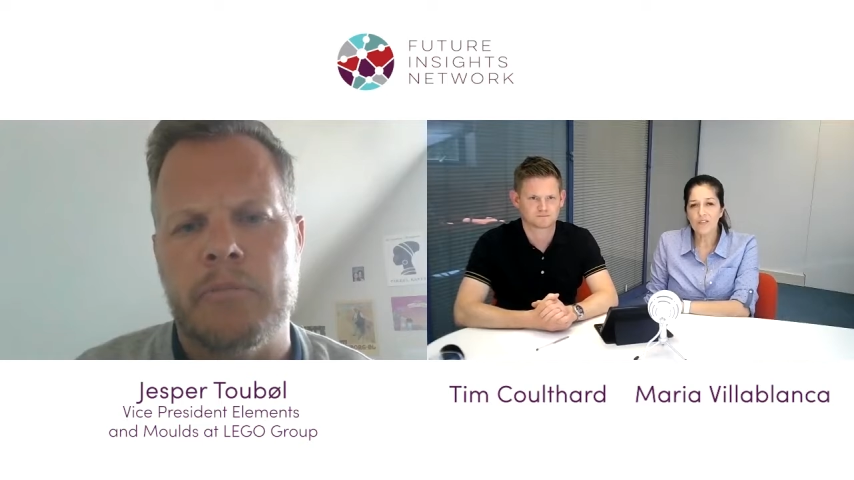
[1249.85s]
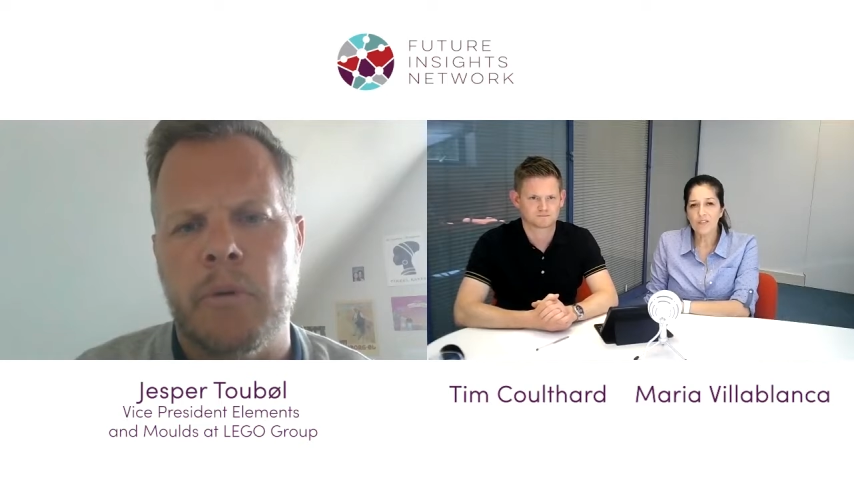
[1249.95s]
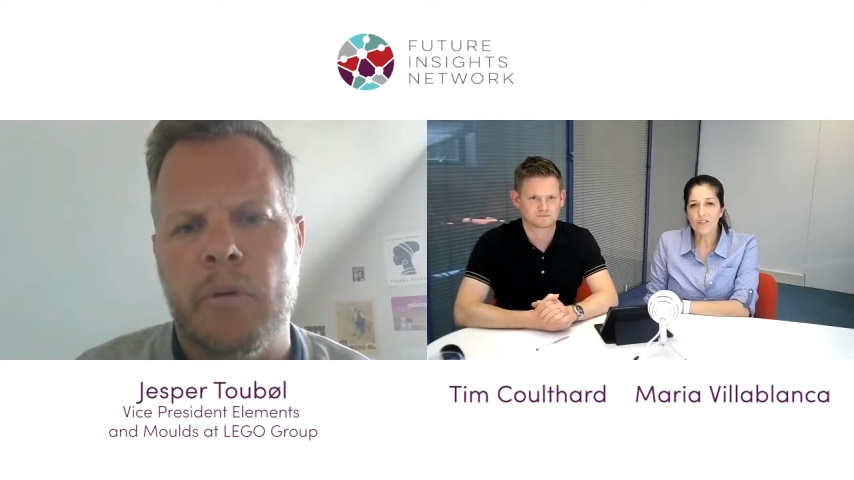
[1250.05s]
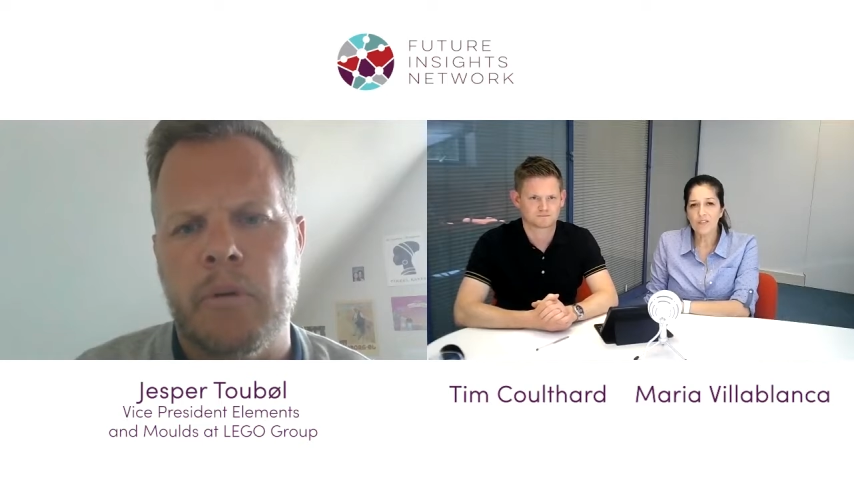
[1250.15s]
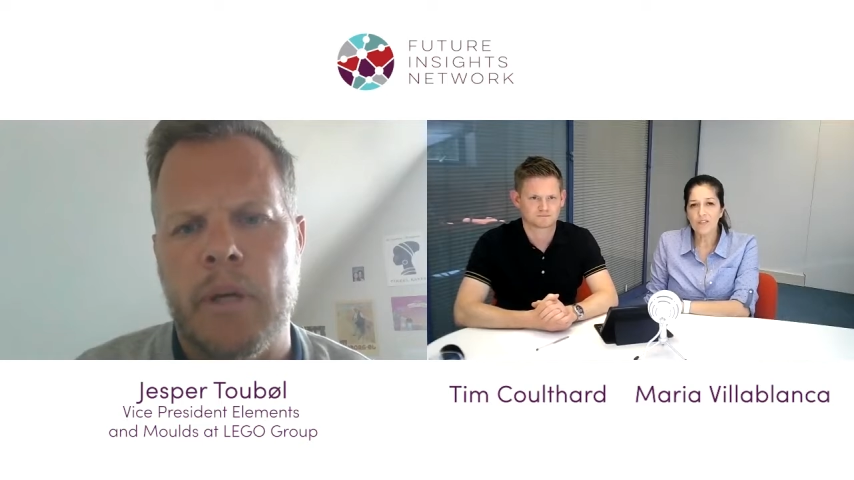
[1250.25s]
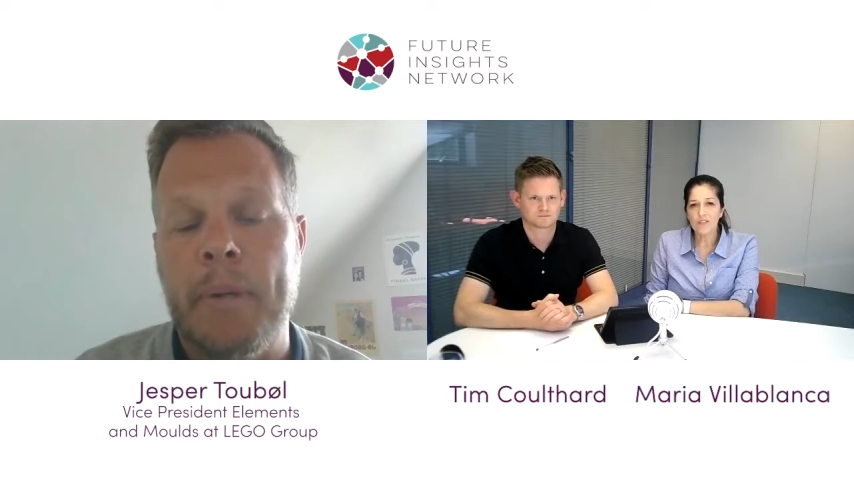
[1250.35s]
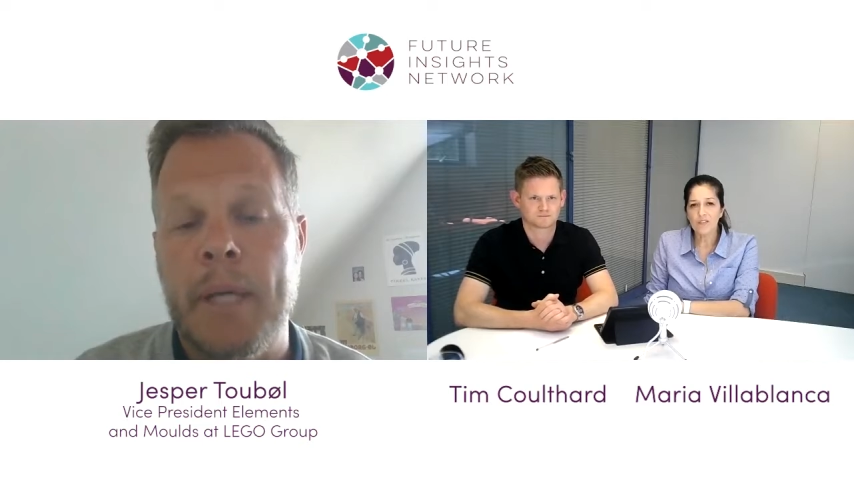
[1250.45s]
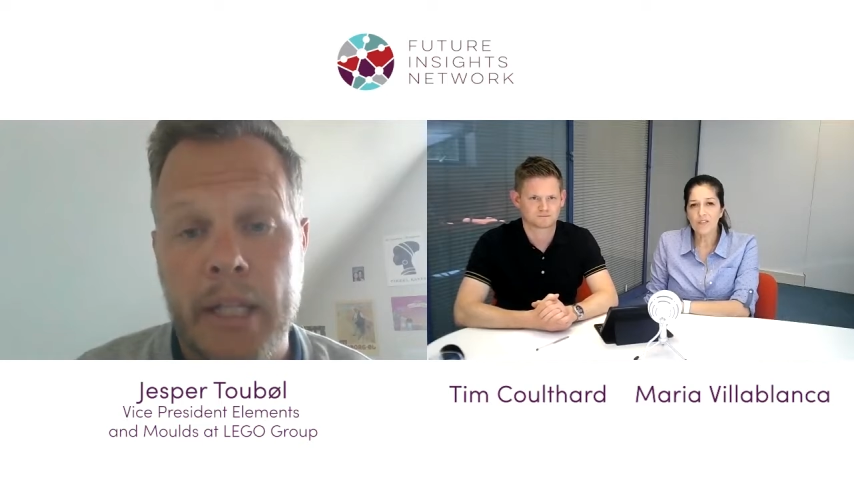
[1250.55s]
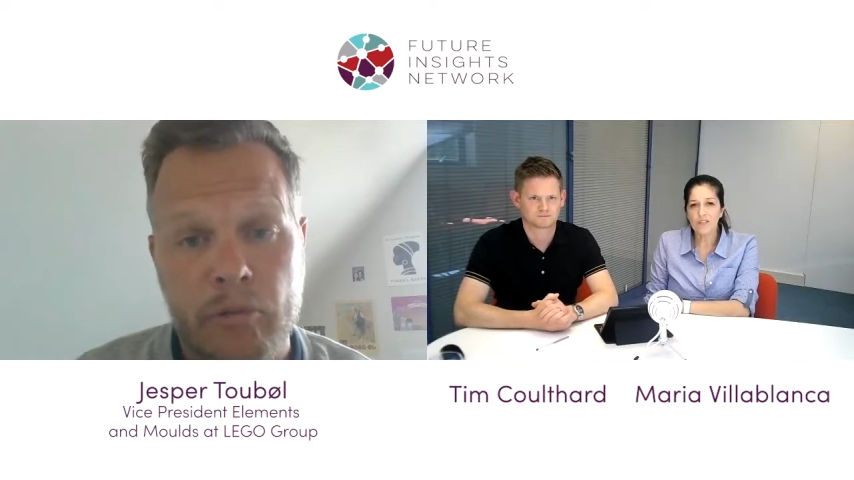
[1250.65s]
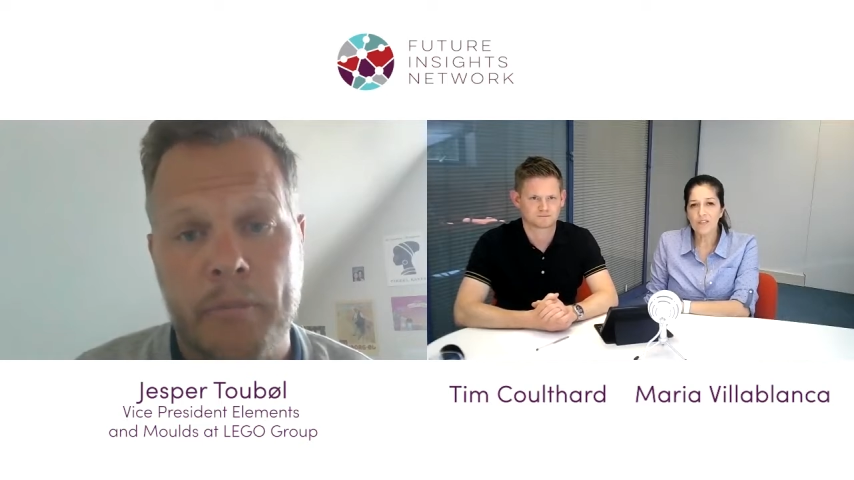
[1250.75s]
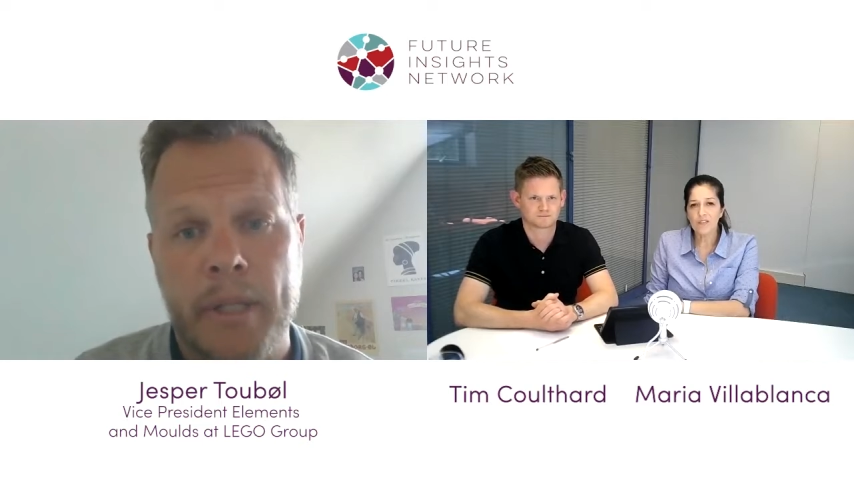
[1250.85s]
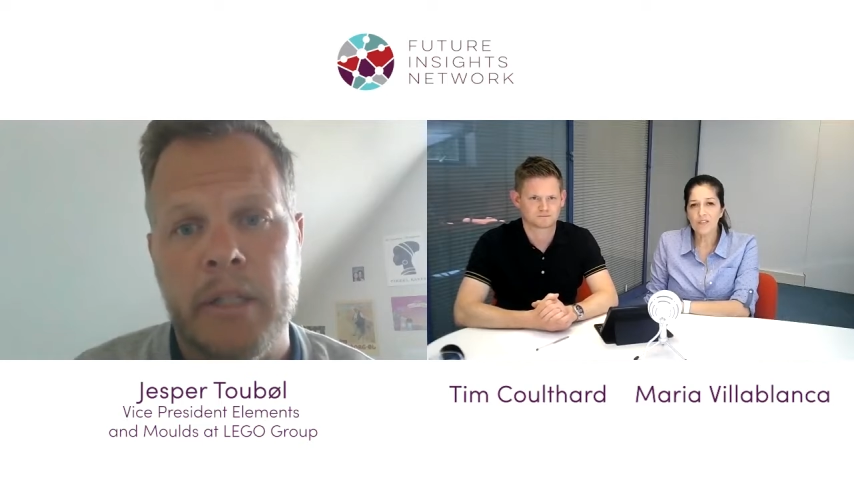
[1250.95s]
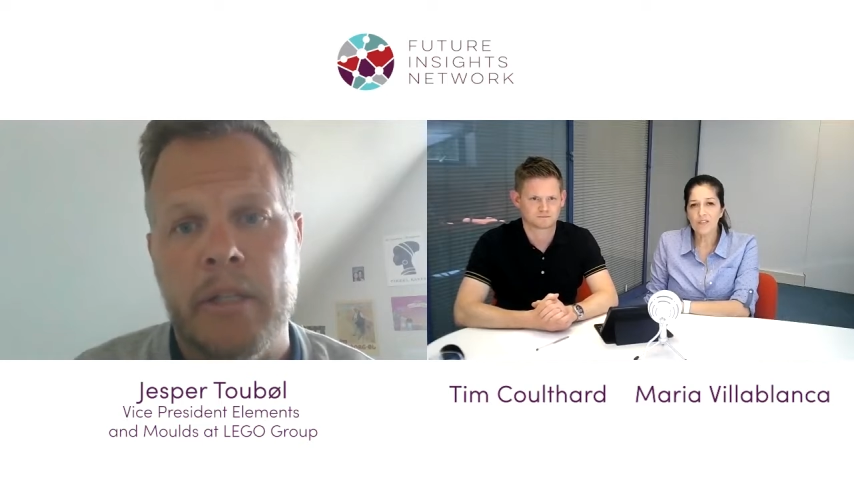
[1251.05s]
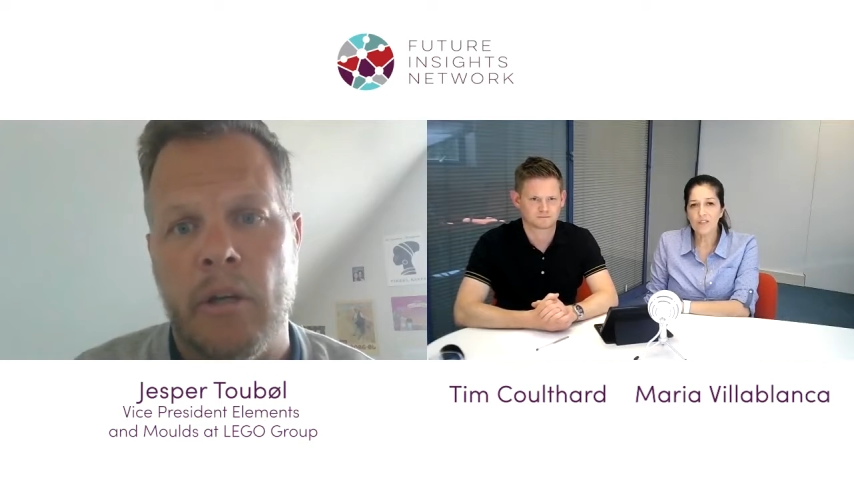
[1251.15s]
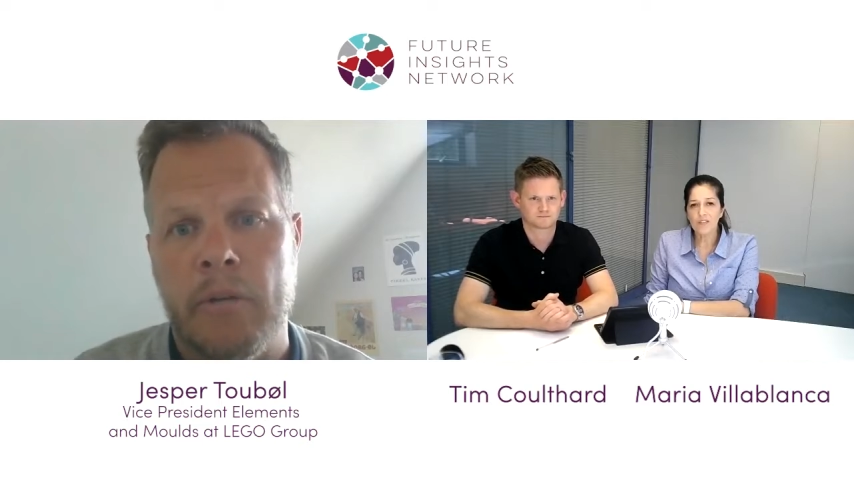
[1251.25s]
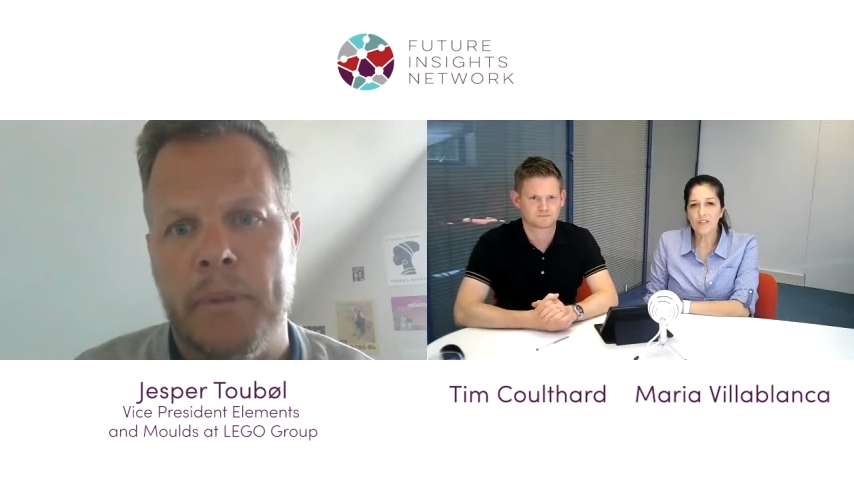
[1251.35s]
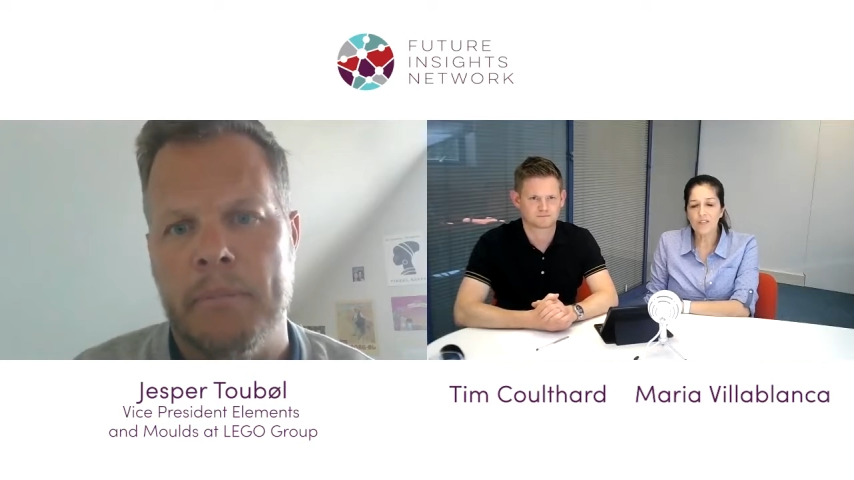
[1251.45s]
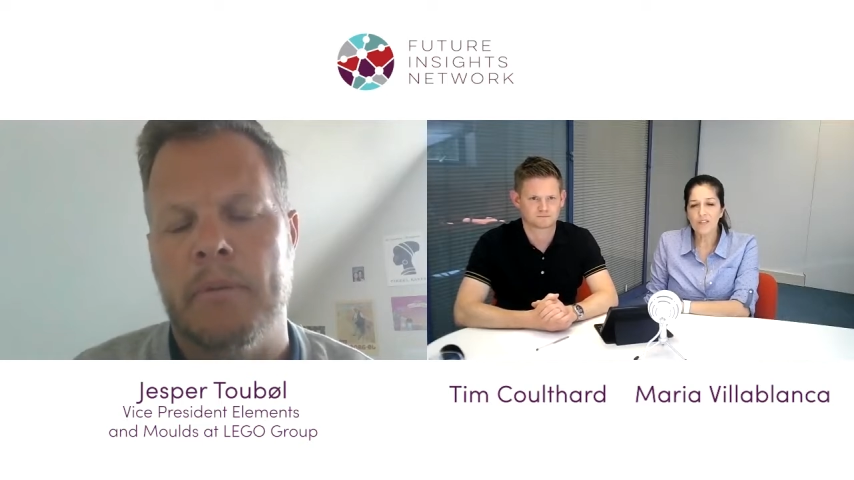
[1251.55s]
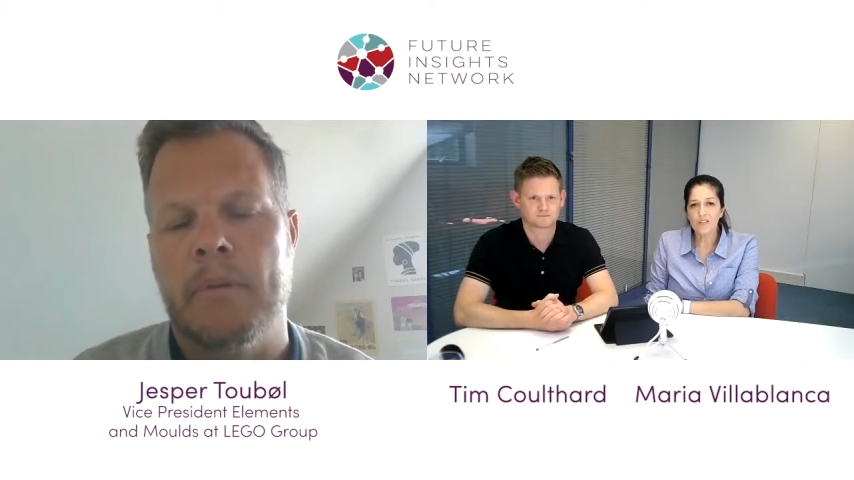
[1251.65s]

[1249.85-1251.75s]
more appealing to many young people.